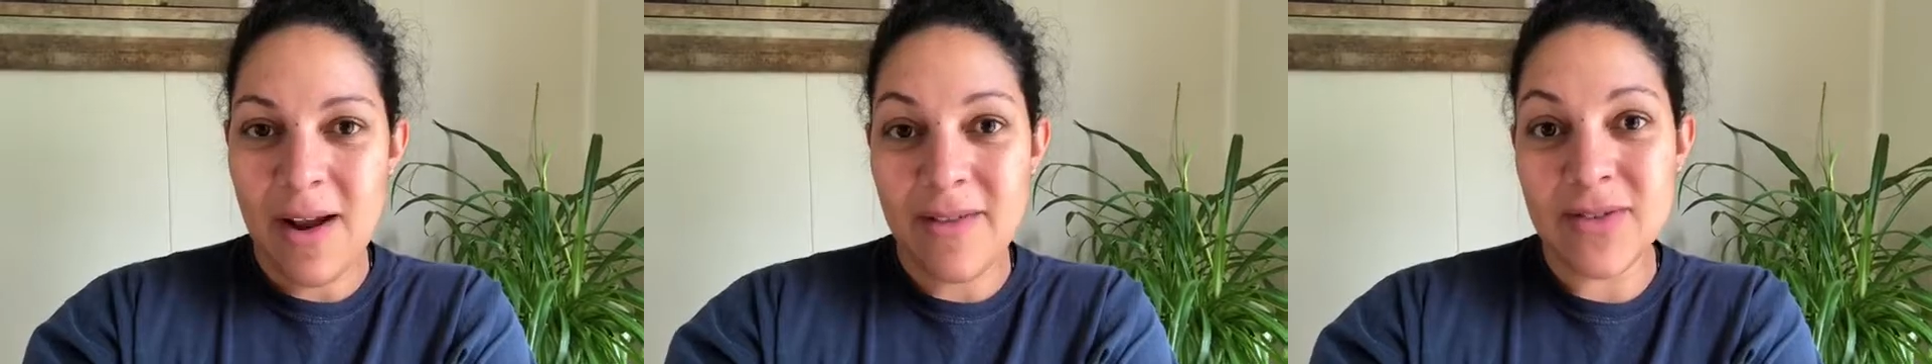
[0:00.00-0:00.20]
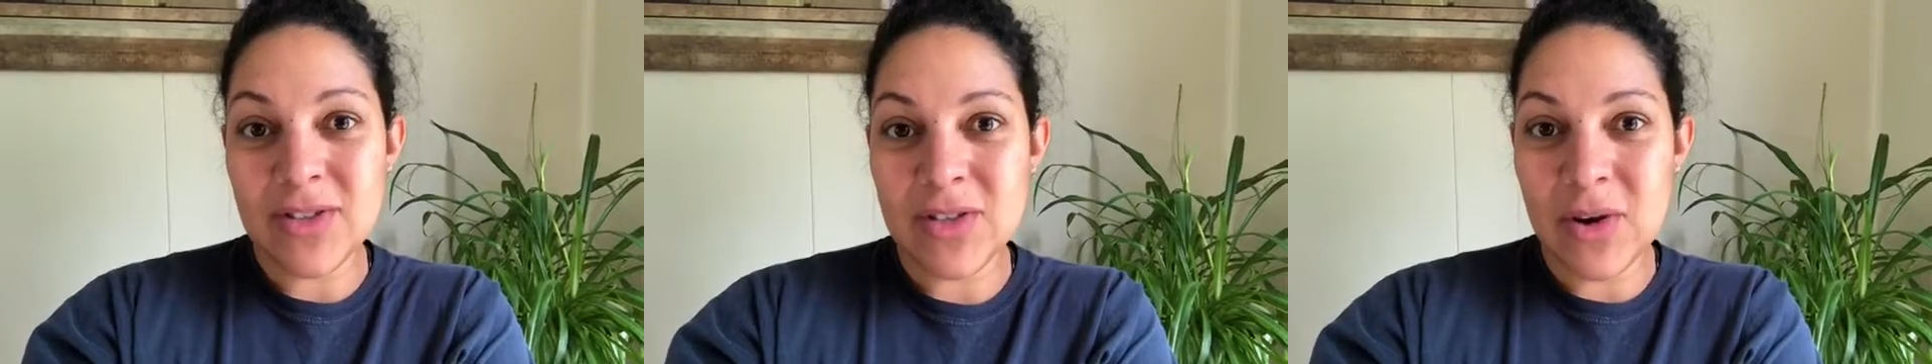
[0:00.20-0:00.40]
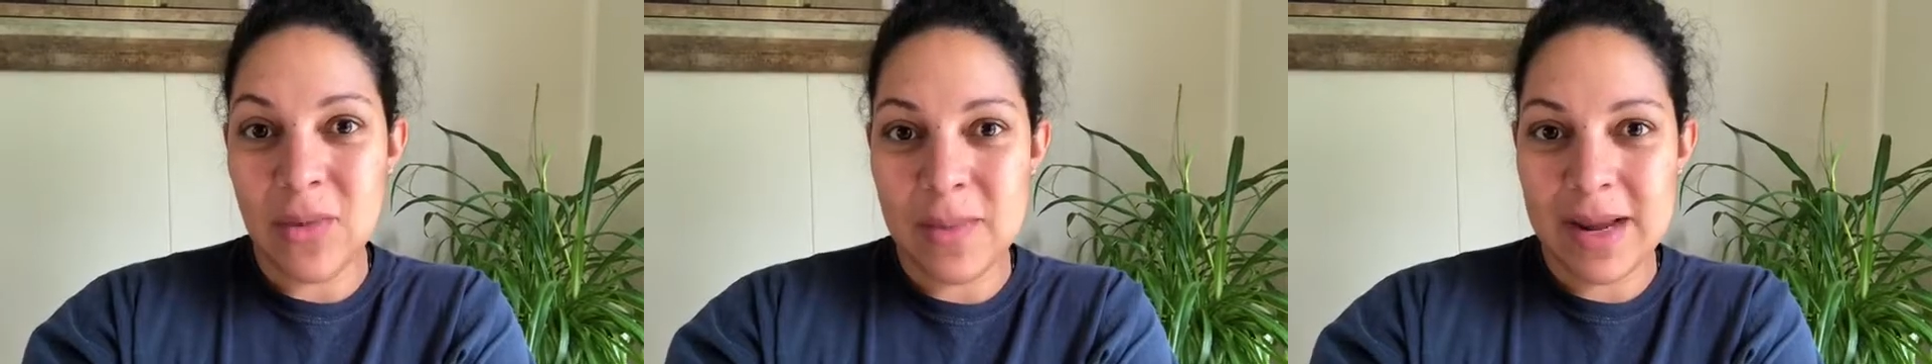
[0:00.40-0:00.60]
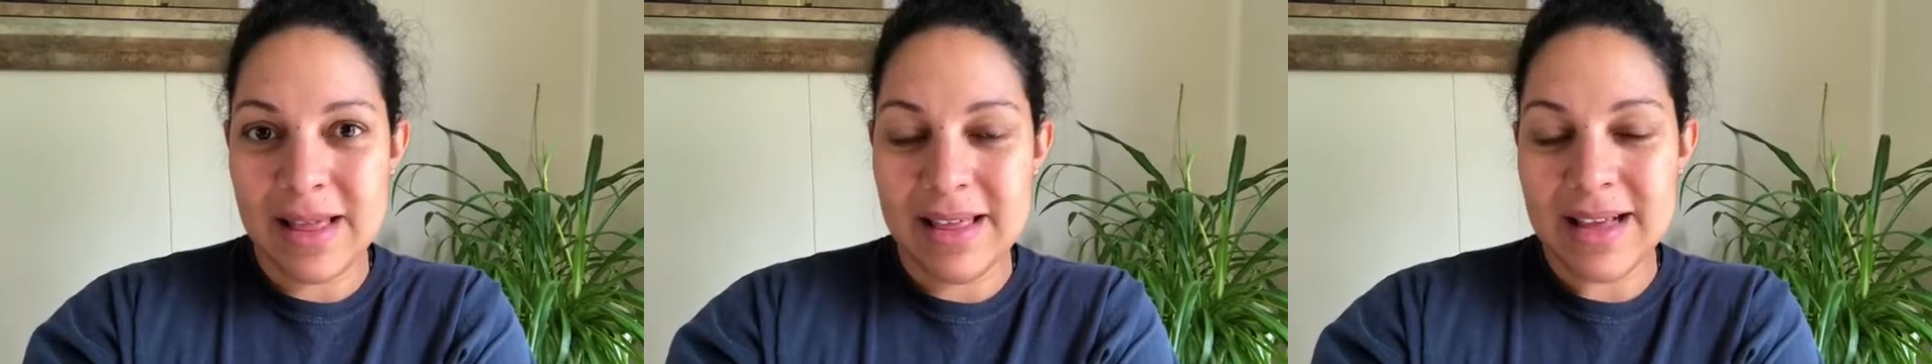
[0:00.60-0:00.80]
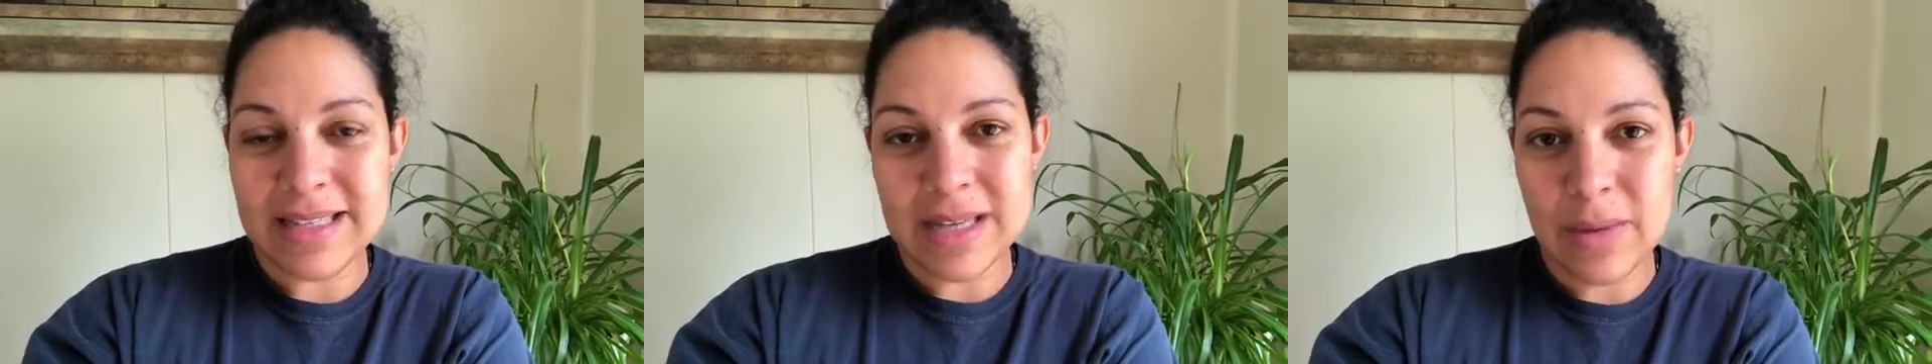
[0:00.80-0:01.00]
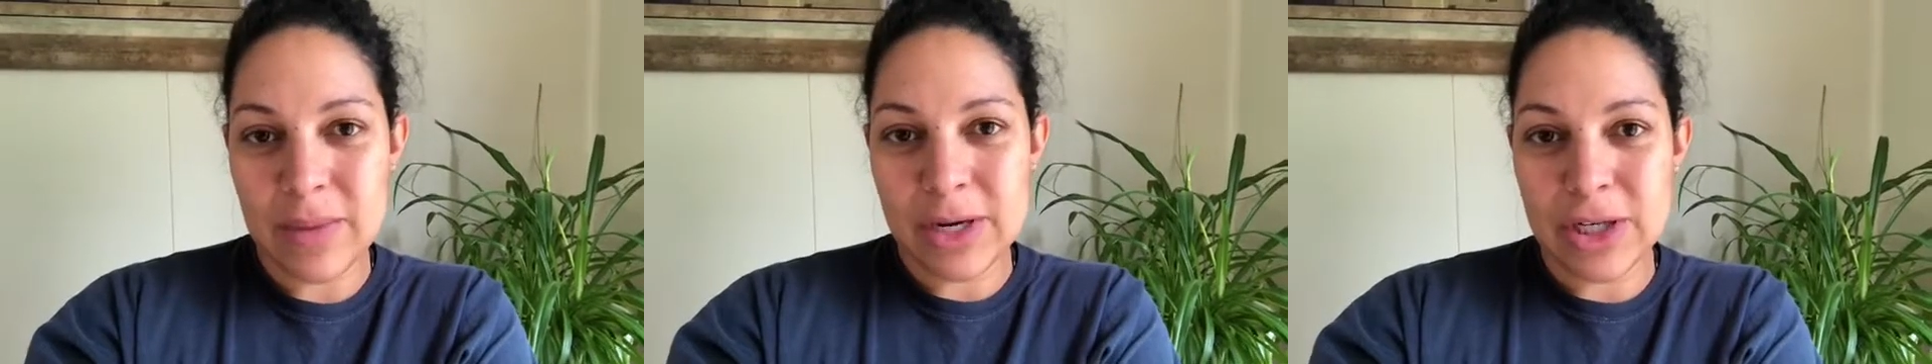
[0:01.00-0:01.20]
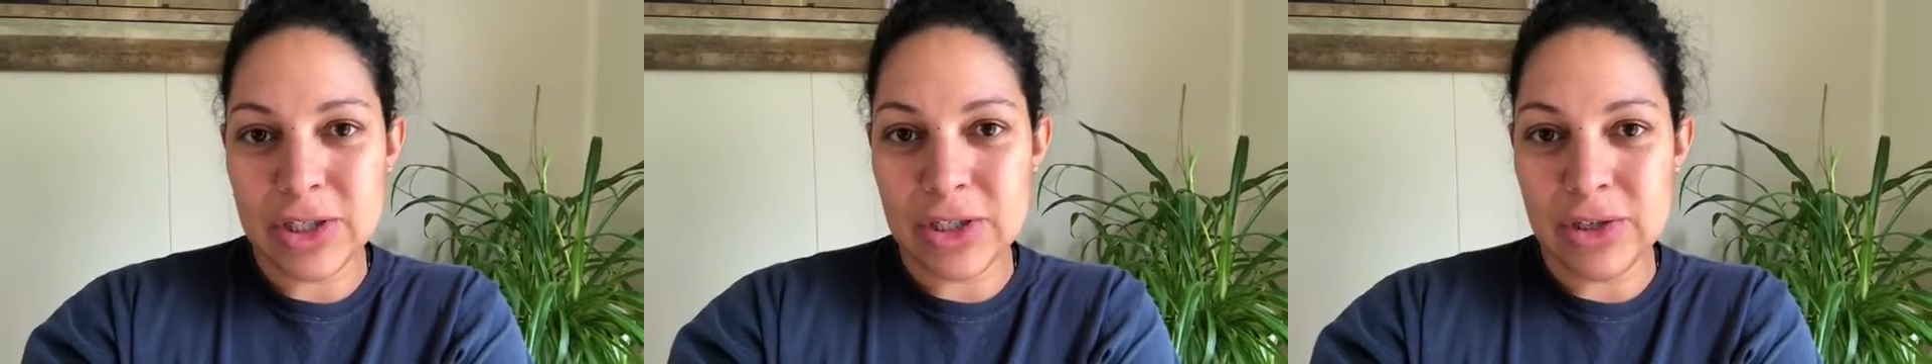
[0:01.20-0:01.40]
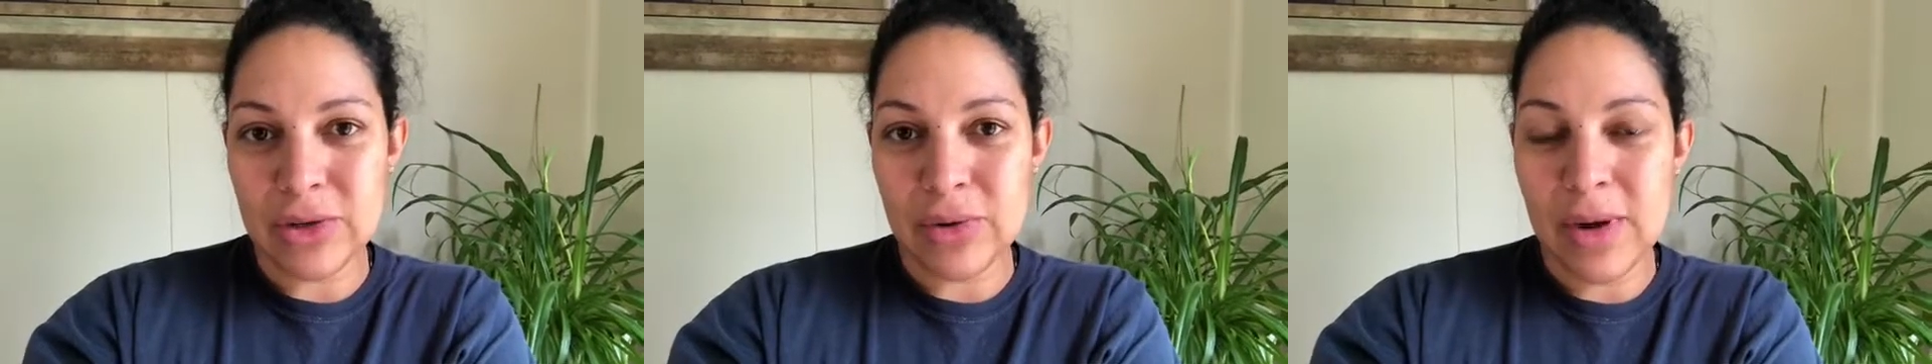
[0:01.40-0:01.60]
I have so many things I want to
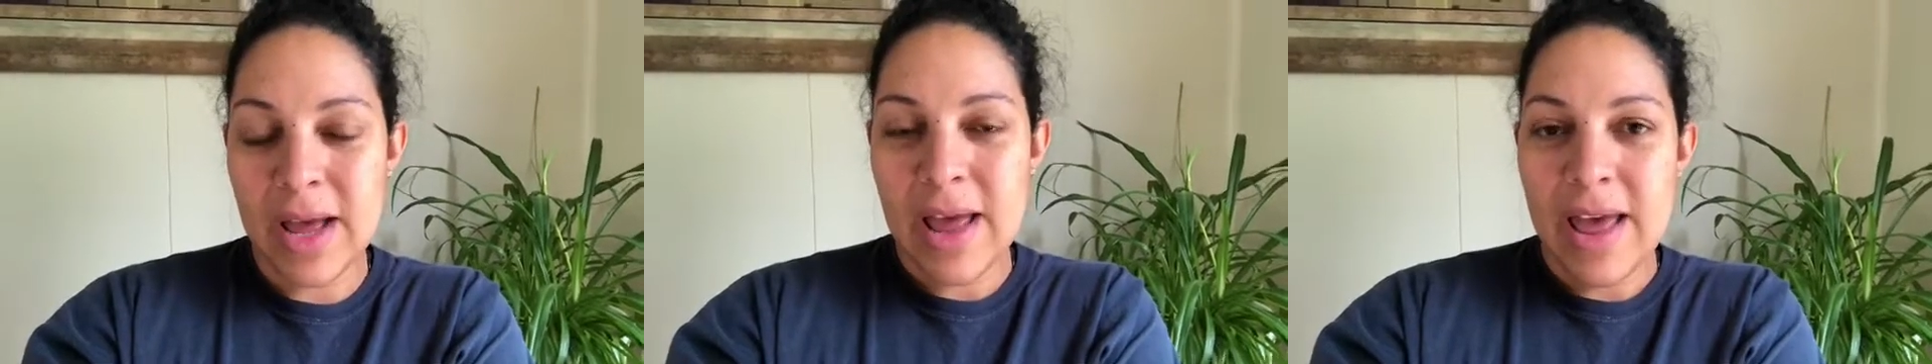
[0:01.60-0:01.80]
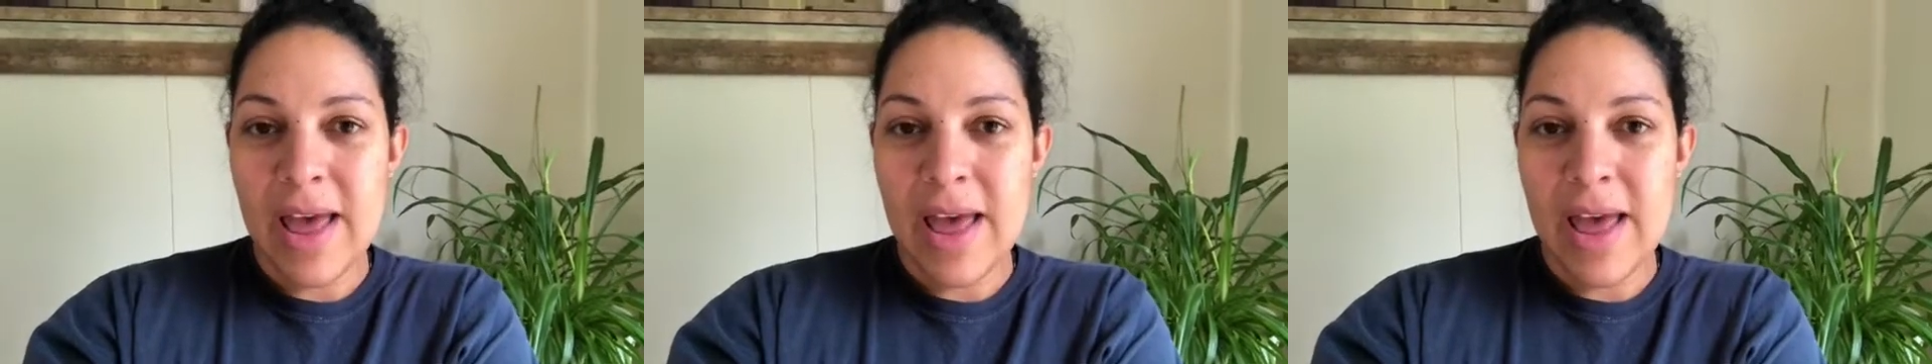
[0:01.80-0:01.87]
do